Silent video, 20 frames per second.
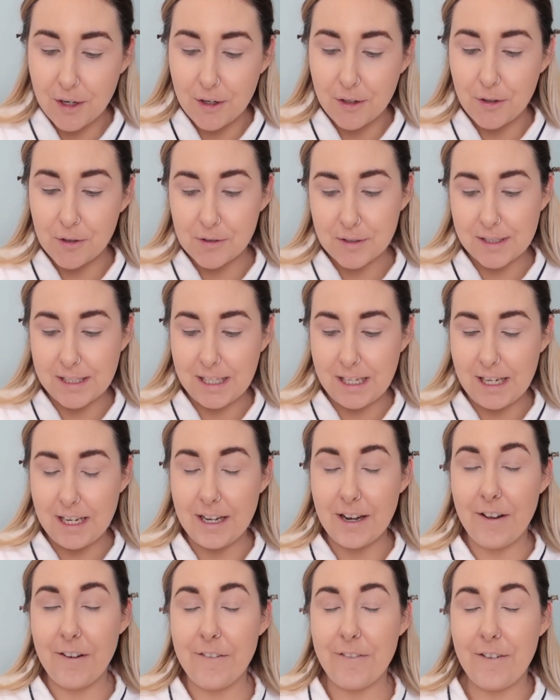not
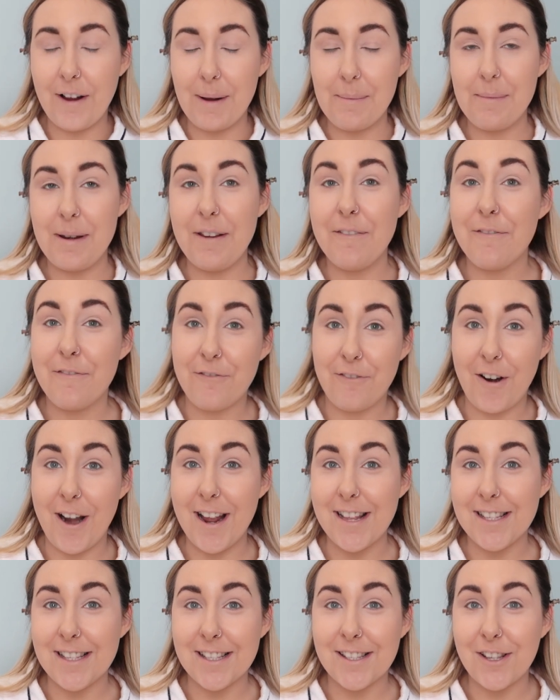seeing family and
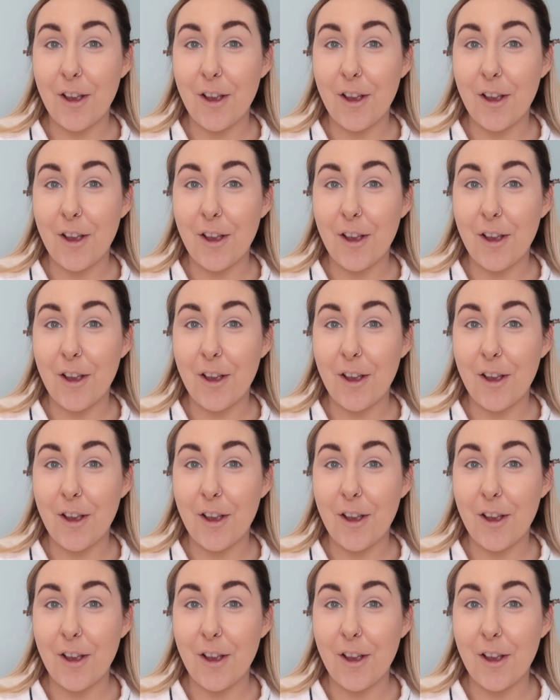friends?